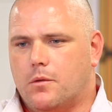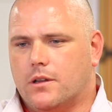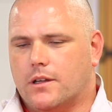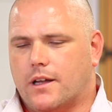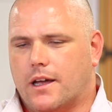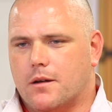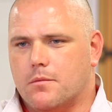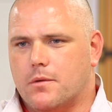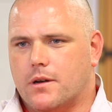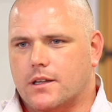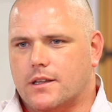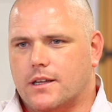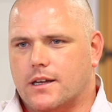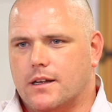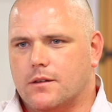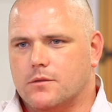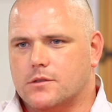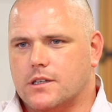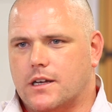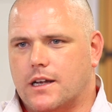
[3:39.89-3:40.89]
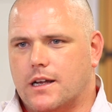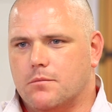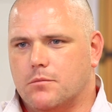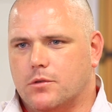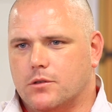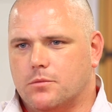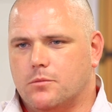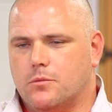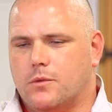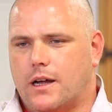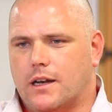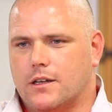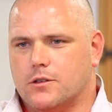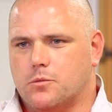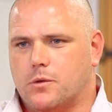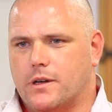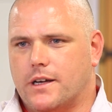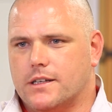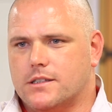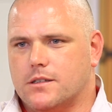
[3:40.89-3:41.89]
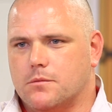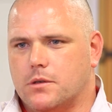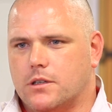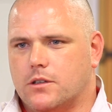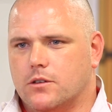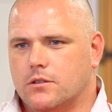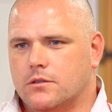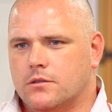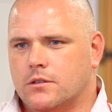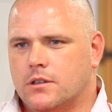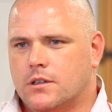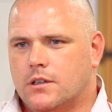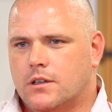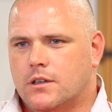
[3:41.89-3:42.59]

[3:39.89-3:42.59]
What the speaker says: will get a bit of downtime. But while there's work to be done,